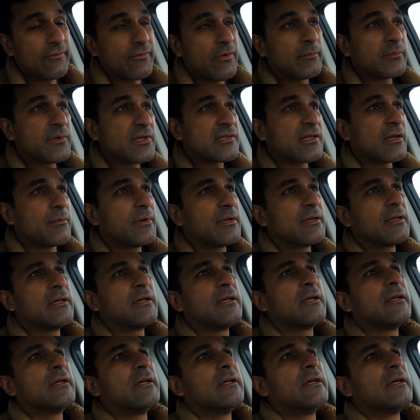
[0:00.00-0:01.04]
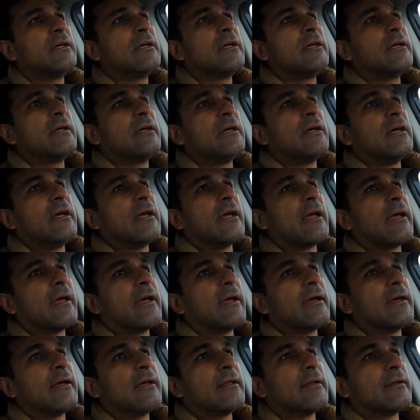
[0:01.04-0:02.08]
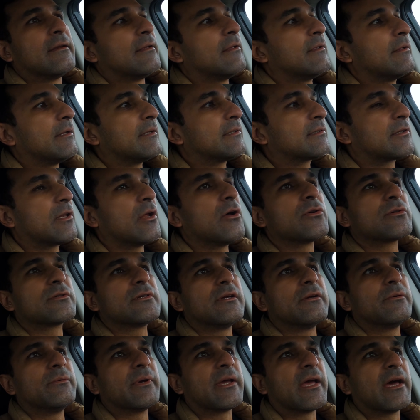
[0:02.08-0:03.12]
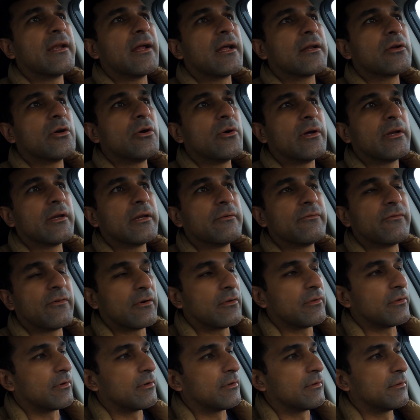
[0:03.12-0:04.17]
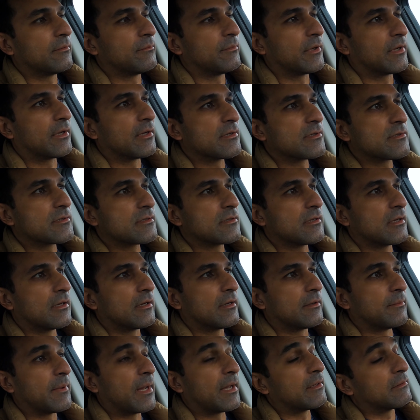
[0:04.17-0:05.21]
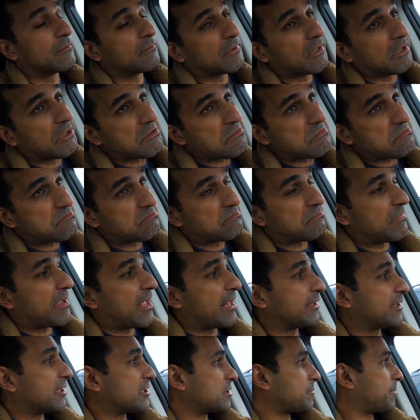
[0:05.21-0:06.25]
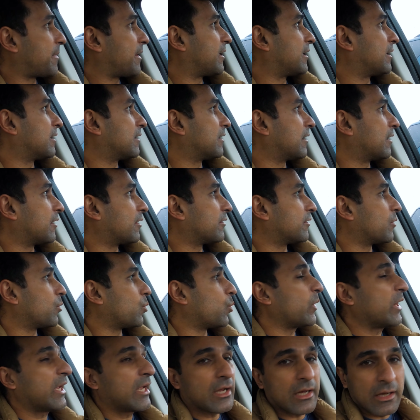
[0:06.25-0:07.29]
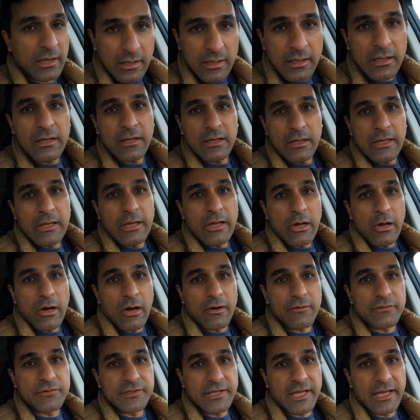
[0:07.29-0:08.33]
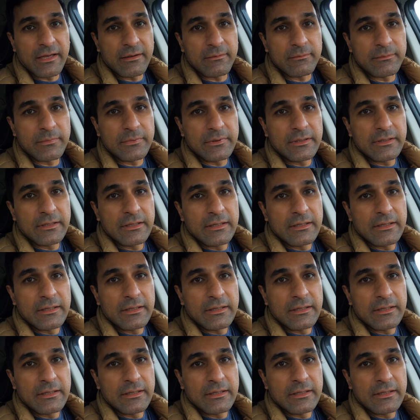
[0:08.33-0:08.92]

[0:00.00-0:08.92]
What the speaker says: from the summit. And it's close. We cannot go any further because, and they're anticipating another week of same